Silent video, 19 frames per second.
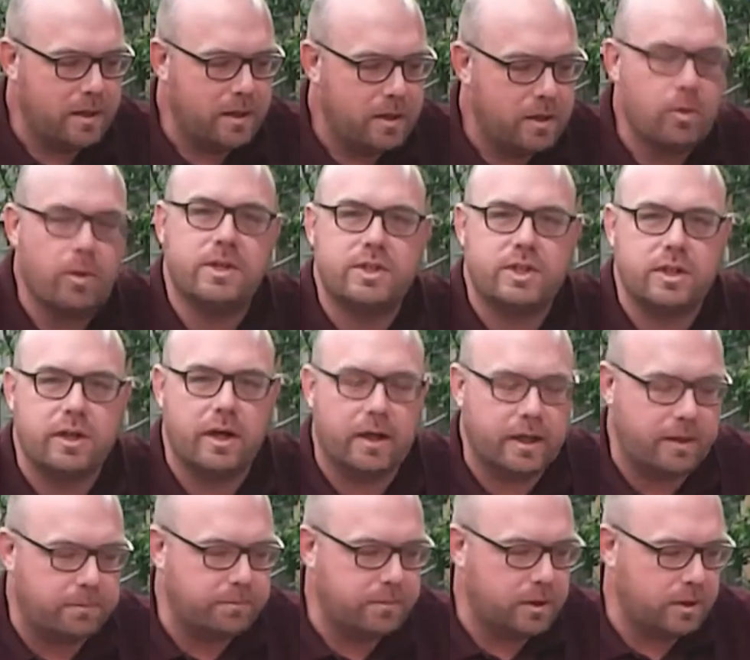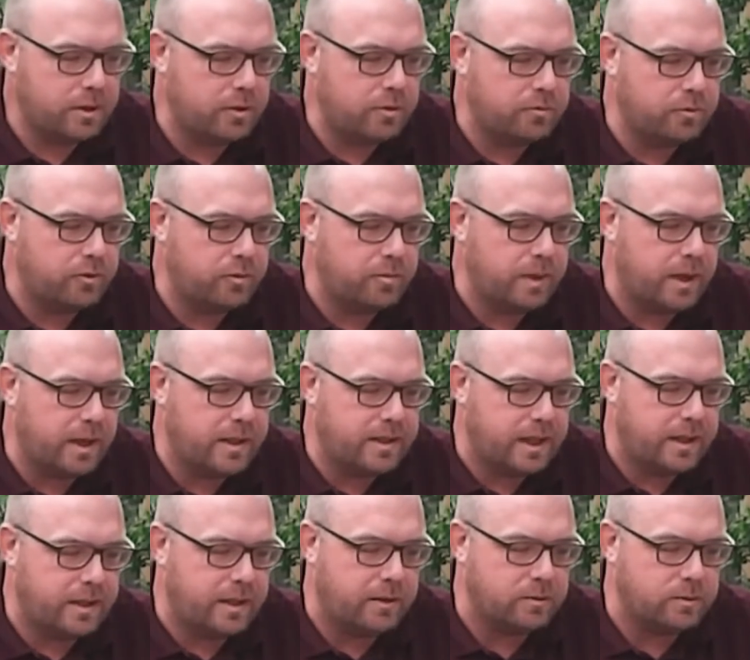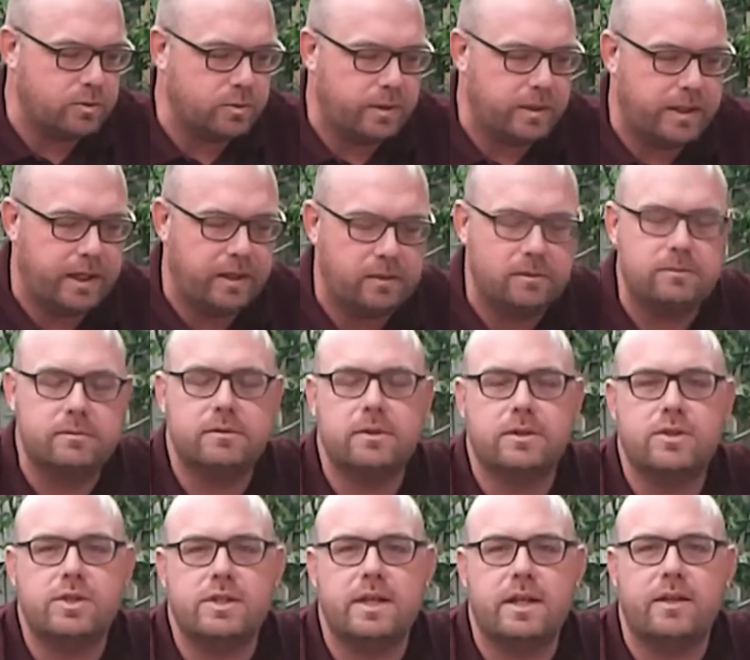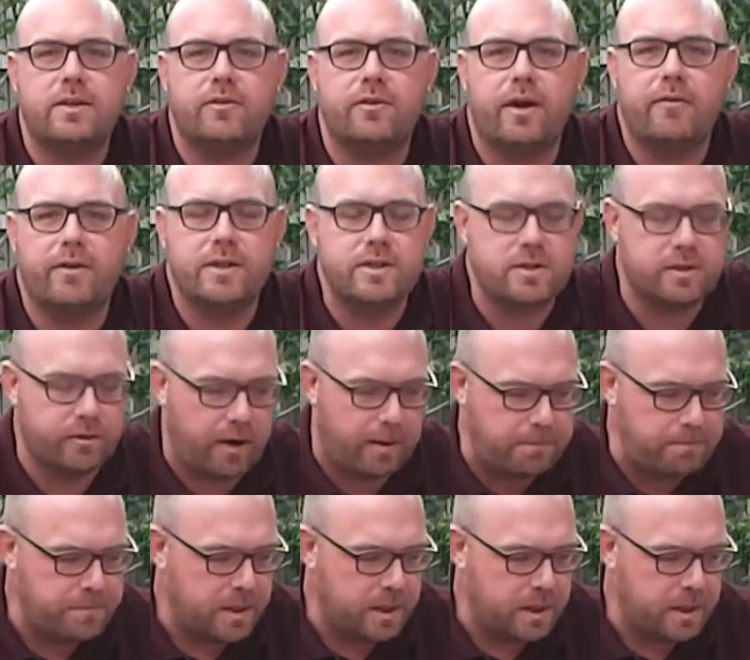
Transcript: Question 9 comes from Danielle Tweedale. She sent this via Instagram.